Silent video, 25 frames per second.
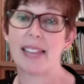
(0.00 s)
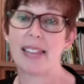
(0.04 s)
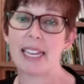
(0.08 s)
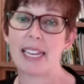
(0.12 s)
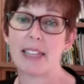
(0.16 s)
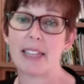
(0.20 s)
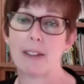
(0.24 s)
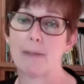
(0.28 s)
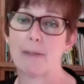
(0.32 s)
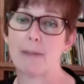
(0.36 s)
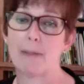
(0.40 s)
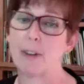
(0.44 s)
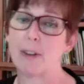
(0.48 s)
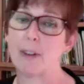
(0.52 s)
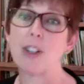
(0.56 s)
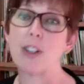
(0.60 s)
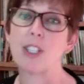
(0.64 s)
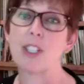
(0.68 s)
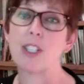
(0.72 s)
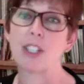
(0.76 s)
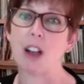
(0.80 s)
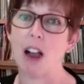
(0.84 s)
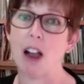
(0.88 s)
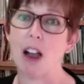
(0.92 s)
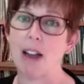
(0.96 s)
the
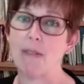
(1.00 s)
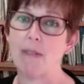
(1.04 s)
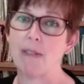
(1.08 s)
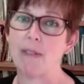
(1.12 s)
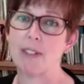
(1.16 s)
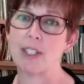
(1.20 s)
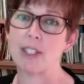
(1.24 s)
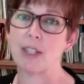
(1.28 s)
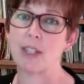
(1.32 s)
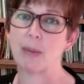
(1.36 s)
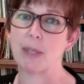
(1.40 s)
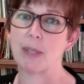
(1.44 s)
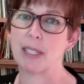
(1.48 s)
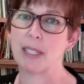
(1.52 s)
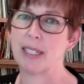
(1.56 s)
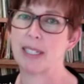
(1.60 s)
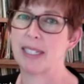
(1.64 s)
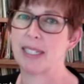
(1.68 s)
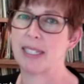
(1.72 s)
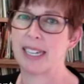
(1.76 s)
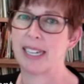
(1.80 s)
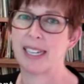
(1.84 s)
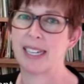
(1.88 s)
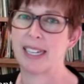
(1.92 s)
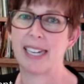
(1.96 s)
first conference
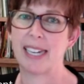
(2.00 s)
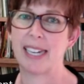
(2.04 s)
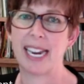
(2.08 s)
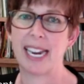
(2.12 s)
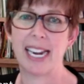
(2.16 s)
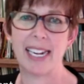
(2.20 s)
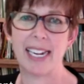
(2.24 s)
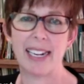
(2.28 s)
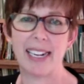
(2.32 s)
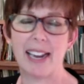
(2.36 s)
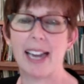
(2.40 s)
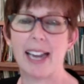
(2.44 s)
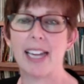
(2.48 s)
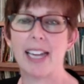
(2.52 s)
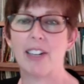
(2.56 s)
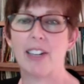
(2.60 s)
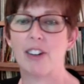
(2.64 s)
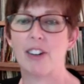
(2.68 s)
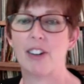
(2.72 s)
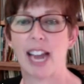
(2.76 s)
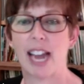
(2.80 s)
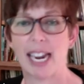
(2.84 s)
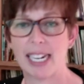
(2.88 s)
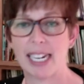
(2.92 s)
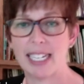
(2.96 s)
was in 89 or
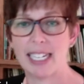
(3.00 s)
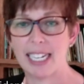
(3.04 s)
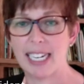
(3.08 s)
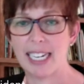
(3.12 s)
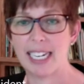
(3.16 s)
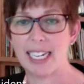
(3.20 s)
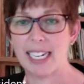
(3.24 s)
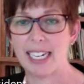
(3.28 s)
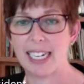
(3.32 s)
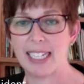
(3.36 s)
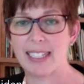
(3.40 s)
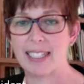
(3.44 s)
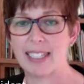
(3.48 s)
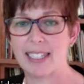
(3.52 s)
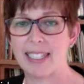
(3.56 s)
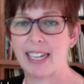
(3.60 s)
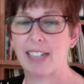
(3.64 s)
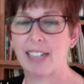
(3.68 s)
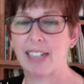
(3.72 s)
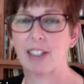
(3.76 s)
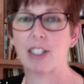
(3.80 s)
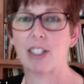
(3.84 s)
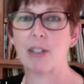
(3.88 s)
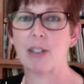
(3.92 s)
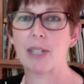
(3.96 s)
90 in
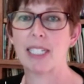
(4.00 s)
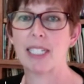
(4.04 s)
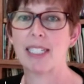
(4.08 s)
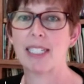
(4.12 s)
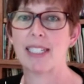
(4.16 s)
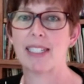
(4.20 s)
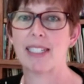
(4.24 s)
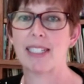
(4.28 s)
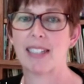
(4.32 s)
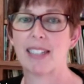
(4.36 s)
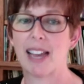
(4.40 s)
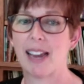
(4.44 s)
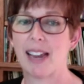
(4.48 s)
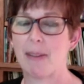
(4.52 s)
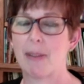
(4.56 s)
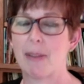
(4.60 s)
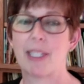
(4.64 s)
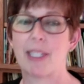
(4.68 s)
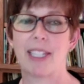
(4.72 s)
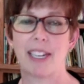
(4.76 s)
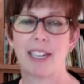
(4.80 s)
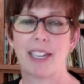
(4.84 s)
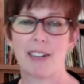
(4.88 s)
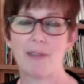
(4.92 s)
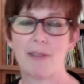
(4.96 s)
St. Louis. I
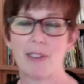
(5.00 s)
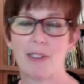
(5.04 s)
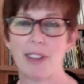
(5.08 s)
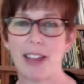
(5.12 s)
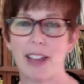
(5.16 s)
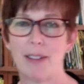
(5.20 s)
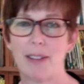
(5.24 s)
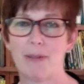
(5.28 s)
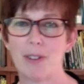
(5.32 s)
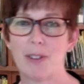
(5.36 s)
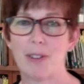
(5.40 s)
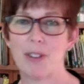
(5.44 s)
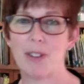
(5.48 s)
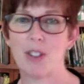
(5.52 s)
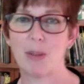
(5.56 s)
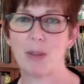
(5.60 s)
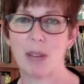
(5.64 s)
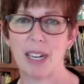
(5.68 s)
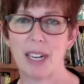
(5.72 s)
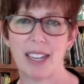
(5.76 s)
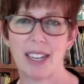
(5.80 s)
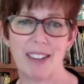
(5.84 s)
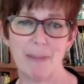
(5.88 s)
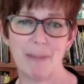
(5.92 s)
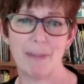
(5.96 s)
was there for that first
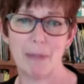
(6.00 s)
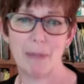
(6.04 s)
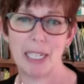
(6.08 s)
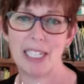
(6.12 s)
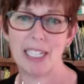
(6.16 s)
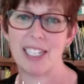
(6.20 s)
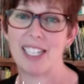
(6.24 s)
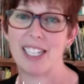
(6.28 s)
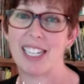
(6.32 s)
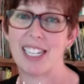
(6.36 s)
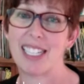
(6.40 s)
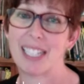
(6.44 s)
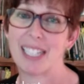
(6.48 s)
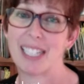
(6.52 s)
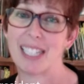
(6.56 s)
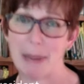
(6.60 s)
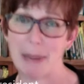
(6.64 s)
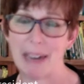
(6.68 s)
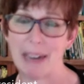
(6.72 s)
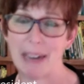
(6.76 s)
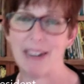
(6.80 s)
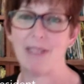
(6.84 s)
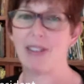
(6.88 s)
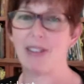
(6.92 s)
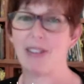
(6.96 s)
one, and I've been to just
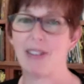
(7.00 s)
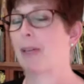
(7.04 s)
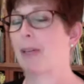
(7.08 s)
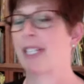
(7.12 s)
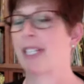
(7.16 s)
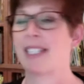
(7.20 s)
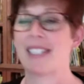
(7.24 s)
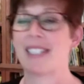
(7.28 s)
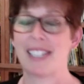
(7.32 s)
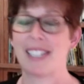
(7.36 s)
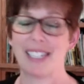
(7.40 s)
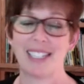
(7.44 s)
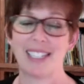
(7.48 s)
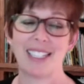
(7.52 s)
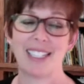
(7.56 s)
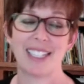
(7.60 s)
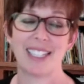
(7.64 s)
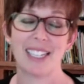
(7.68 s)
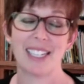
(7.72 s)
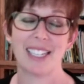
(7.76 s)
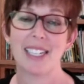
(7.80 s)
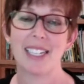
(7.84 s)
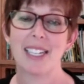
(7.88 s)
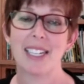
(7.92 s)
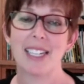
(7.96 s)
about everyone since.
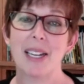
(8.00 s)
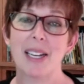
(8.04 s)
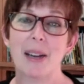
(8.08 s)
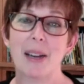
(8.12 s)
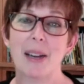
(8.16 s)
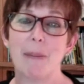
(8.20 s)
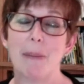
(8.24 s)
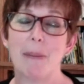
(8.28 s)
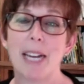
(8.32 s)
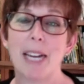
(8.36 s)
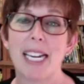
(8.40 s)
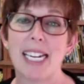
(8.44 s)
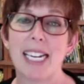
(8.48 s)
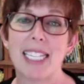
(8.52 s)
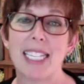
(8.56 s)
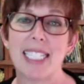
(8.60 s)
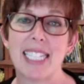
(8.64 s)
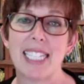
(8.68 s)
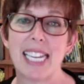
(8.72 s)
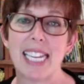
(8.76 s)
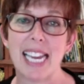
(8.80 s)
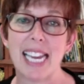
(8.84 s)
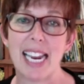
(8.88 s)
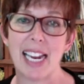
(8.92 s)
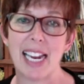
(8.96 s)
But it's
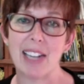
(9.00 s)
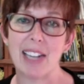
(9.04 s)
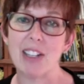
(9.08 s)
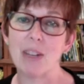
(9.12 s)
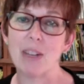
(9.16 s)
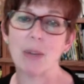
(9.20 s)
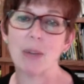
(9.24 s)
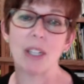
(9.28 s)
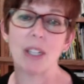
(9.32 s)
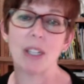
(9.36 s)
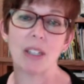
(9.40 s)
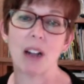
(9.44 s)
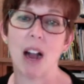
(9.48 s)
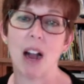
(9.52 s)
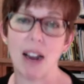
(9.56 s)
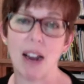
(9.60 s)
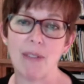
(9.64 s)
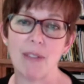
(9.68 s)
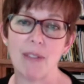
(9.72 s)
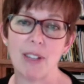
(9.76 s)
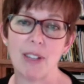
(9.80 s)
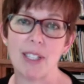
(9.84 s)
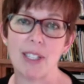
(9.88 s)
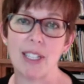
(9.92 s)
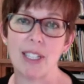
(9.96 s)
the annual
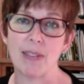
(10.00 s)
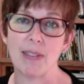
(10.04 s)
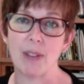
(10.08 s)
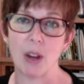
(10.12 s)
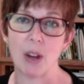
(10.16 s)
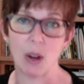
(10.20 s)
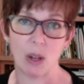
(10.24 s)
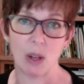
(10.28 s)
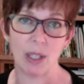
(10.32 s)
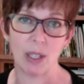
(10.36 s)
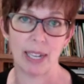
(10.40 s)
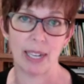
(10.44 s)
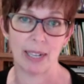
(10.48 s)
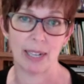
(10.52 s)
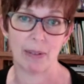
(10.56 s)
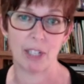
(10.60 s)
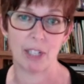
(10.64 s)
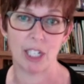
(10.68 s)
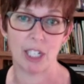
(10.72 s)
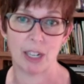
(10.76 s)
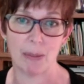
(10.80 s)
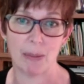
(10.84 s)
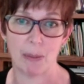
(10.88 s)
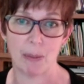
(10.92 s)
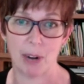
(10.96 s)
conference of the Whole
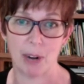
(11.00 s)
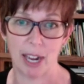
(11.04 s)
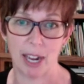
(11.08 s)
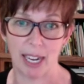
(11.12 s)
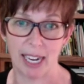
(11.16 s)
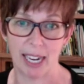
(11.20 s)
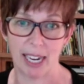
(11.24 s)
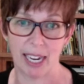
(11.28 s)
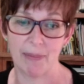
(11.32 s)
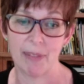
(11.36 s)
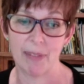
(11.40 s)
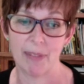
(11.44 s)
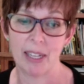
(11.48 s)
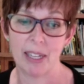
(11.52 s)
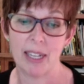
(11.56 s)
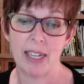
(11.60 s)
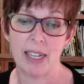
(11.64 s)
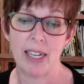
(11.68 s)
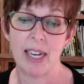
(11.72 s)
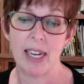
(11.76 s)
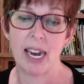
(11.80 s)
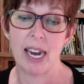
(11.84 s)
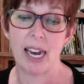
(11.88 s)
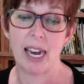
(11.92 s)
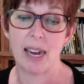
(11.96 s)
Language Umbrella.
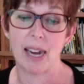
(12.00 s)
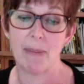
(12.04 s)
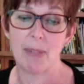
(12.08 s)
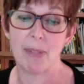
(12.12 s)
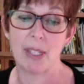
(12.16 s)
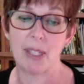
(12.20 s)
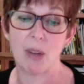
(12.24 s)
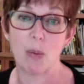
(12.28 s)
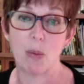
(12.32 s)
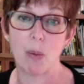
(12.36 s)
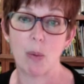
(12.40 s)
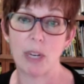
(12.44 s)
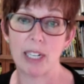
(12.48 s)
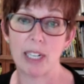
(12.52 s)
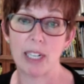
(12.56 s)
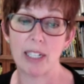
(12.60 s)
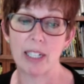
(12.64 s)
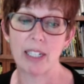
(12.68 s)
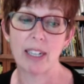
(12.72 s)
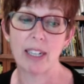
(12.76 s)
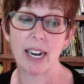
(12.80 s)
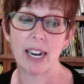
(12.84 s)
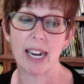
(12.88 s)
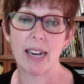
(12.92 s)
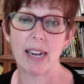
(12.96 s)
So
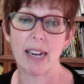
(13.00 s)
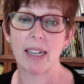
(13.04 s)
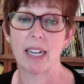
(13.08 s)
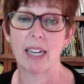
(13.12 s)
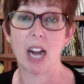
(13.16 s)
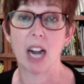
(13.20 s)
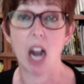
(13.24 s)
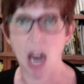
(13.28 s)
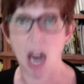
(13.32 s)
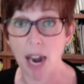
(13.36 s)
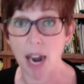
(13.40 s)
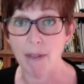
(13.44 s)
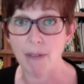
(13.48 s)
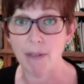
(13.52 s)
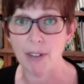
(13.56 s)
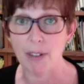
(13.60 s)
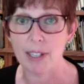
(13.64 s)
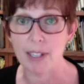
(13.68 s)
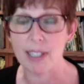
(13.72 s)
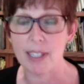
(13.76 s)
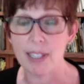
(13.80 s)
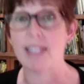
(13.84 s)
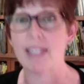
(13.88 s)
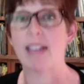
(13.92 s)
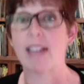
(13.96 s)
we're a
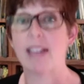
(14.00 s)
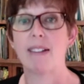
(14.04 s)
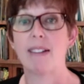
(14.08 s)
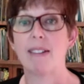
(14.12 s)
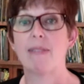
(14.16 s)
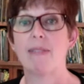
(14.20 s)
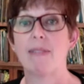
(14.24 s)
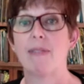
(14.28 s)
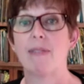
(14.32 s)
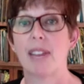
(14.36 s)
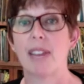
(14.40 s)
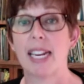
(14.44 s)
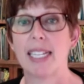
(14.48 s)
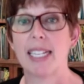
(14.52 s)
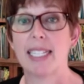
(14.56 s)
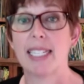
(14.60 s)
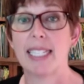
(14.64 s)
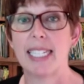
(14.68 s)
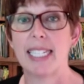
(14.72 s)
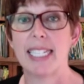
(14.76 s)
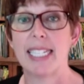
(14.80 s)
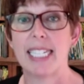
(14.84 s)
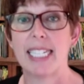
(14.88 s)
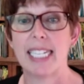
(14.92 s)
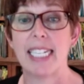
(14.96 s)
conference of
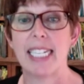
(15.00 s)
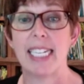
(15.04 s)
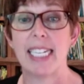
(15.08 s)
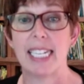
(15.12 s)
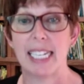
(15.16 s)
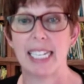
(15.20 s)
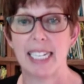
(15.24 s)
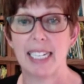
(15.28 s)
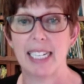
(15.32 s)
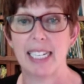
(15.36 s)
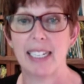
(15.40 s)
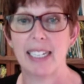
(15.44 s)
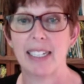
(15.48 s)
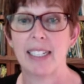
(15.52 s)
NCTE.